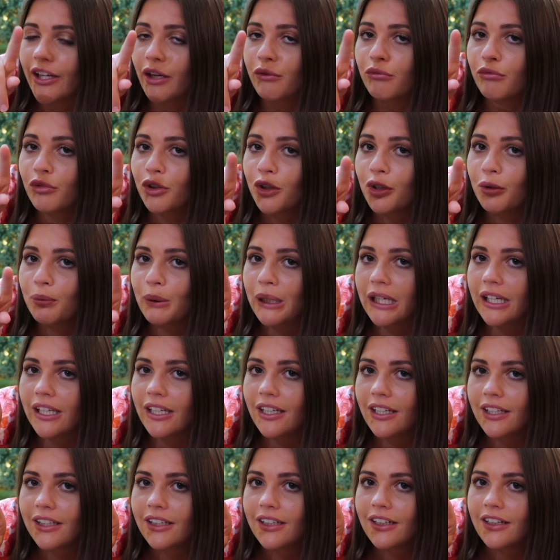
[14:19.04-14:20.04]
and then Reuben, R
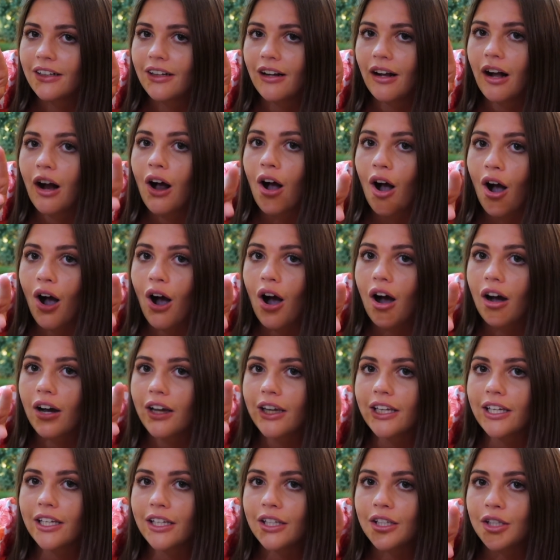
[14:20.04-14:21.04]

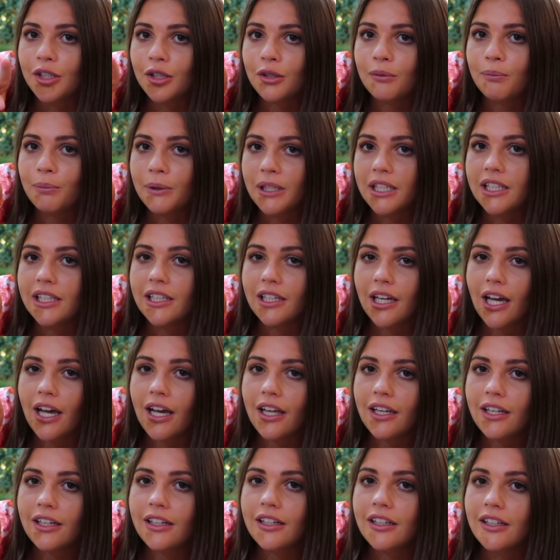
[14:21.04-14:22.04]
E U B E
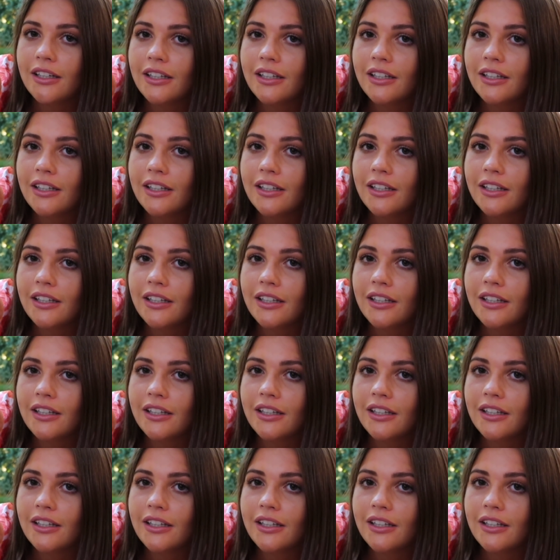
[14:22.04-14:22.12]
N.